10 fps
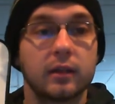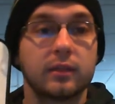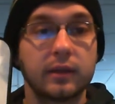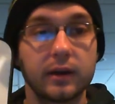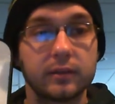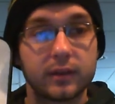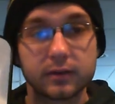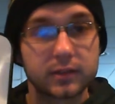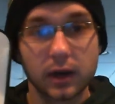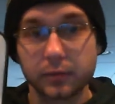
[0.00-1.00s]
They're, they're
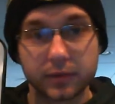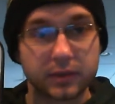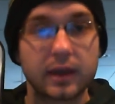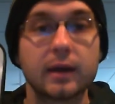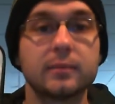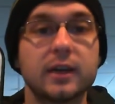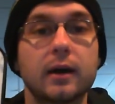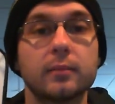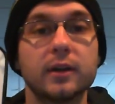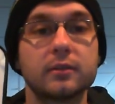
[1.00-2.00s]
done with Cam
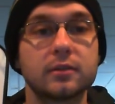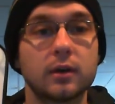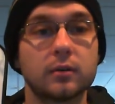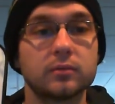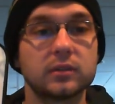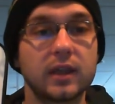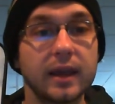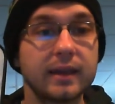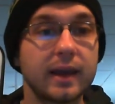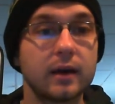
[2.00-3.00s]
Talbot. So
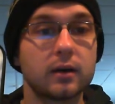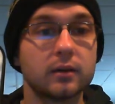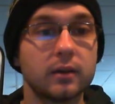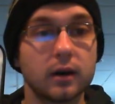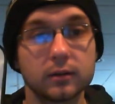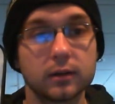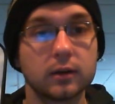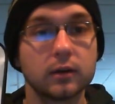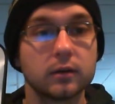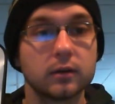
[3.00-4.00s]
they get a
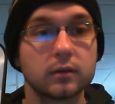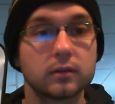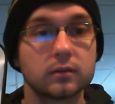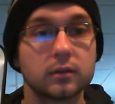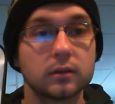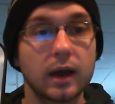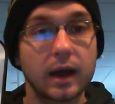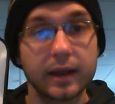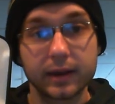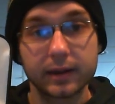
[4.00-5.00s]
younger
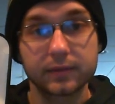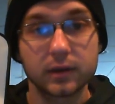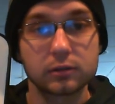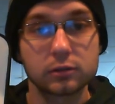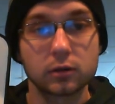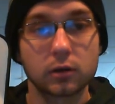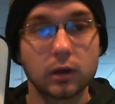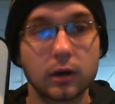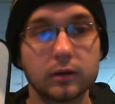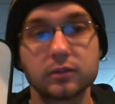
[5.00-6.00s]
guy in Anthony
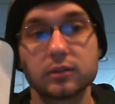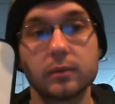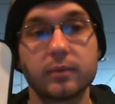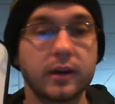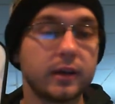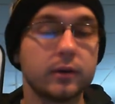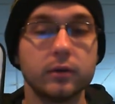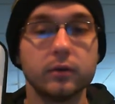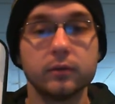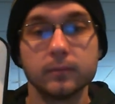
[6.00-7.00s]
Stolarz, somebody
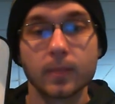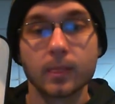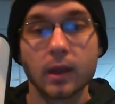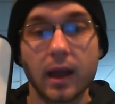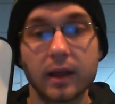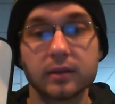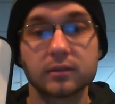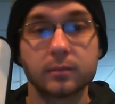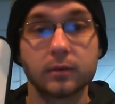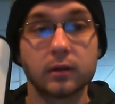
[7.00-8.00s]
who
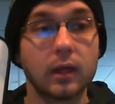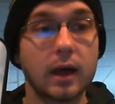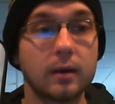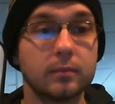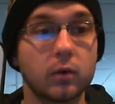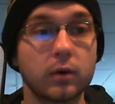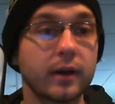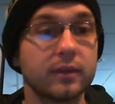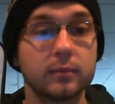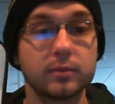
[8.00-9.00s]
has a lot more, I
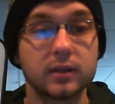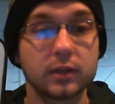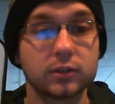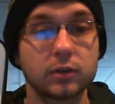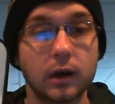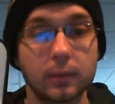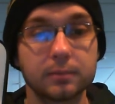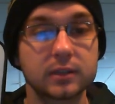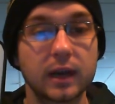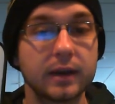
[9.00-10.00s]
think, potential
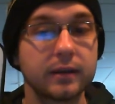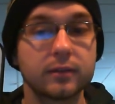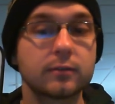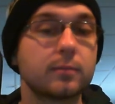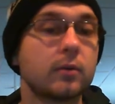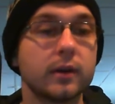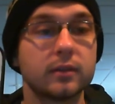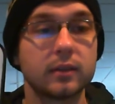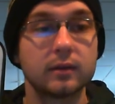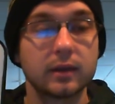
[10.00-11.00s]
upside at this
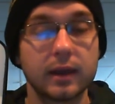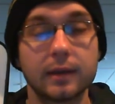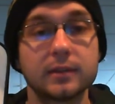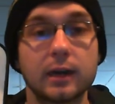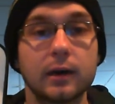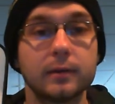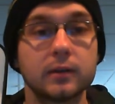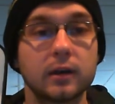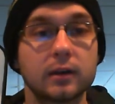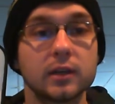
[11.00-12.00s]
point than Cam Talbot
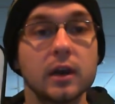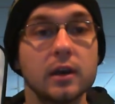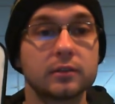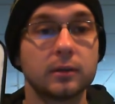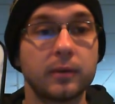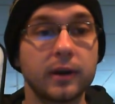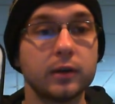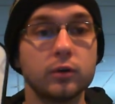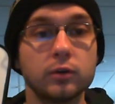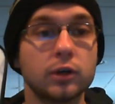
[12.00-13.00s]
does. Somebody
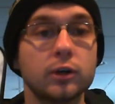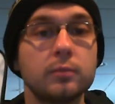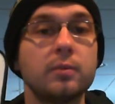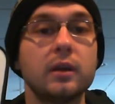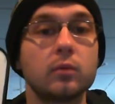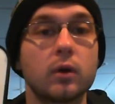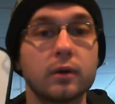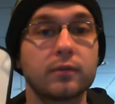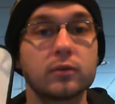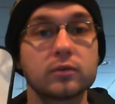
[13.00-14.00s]
who could be one
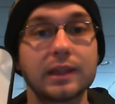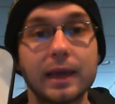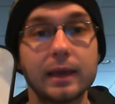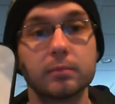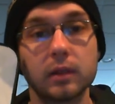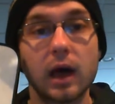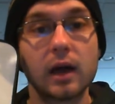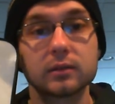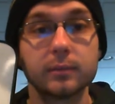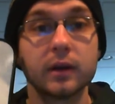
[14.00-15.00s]
of those late
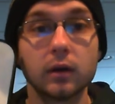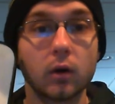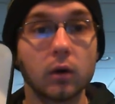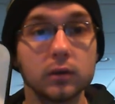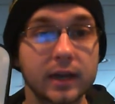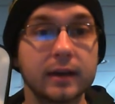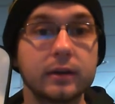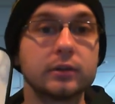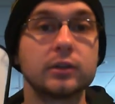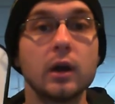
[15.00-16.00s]
blossoming
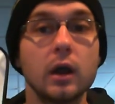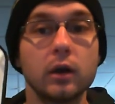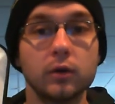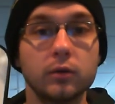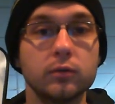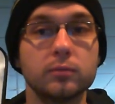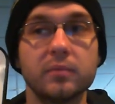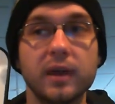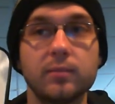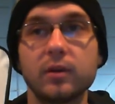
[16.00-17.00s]
goaltenders who
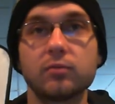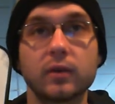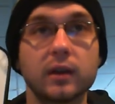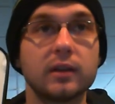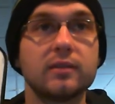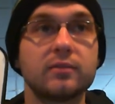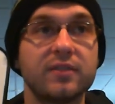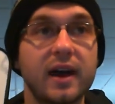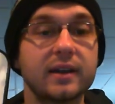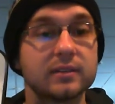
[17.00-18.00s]
maybe really
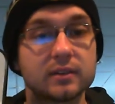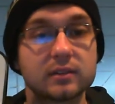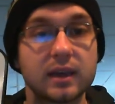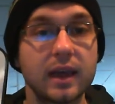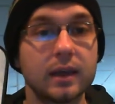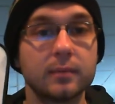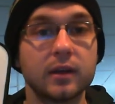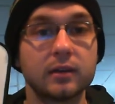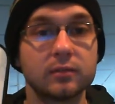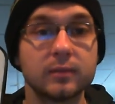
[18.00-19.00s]
finds his game
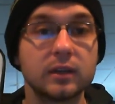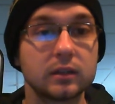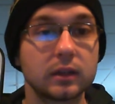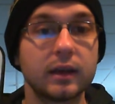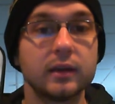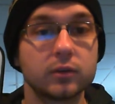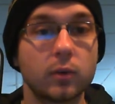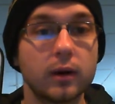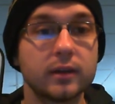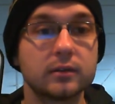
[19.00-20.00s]
in his mid to late
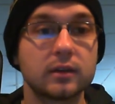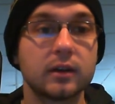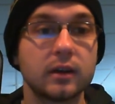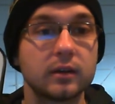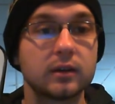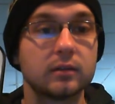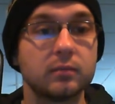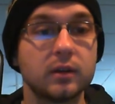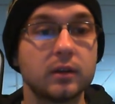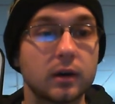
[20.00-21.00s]
20s and can
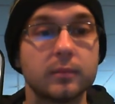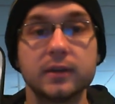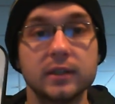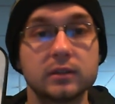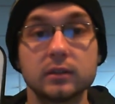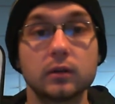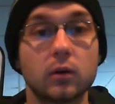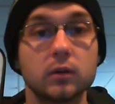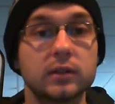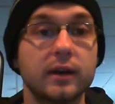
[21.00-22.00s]
become a decent
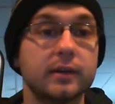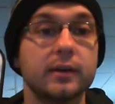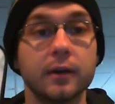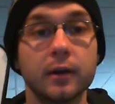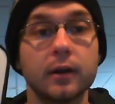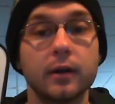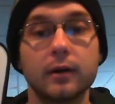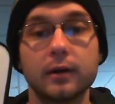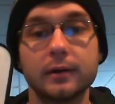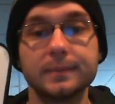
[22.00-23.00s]
goaltender.
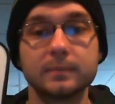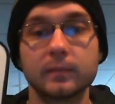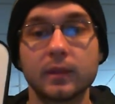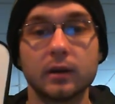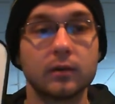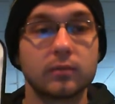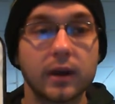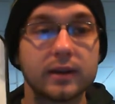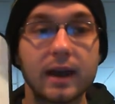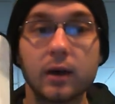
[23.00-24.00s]
Um, you know,
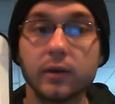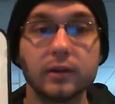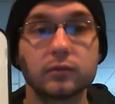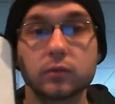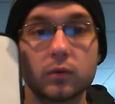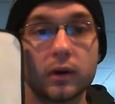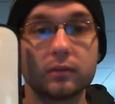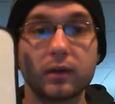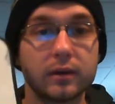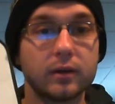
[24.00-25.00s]
right now he's you
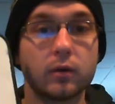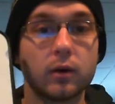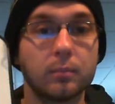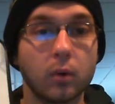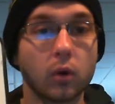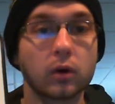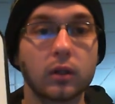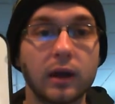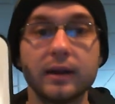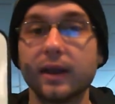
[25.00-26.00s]
know a
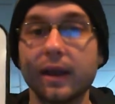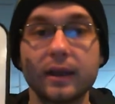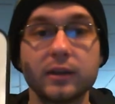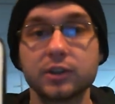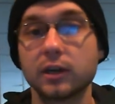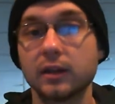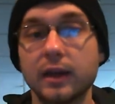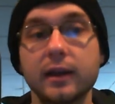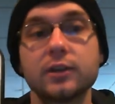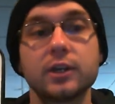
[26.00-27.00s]
borderline AHL
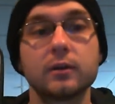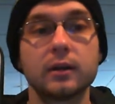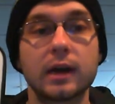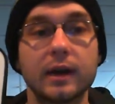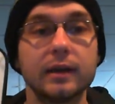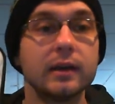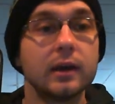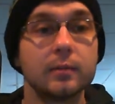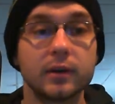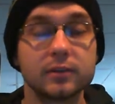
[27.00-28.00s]
NHL guy,
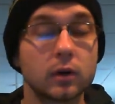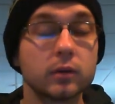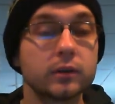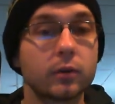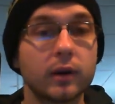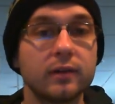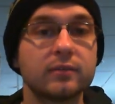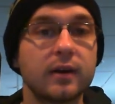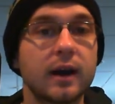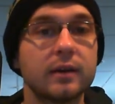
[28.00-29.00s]
but he's only
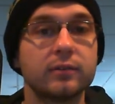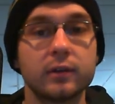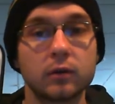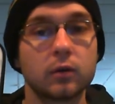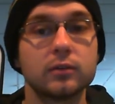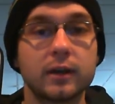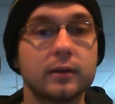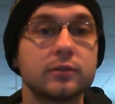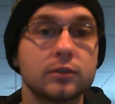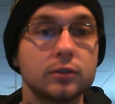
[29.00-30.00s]
25, and
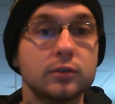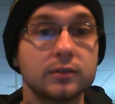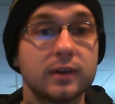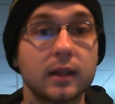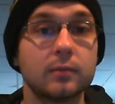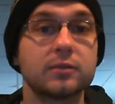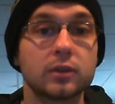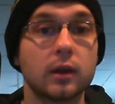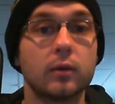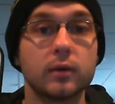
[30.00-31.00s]
goaltenders do develop
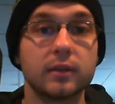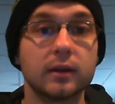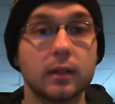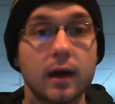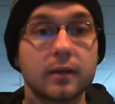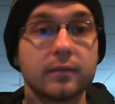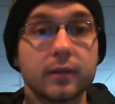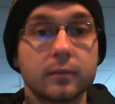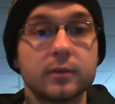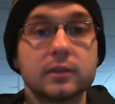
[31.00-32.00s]
slower than a lot of
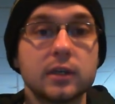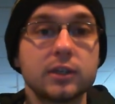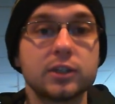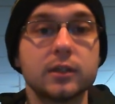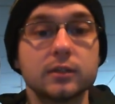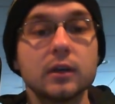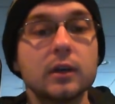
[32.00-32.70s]
other positions.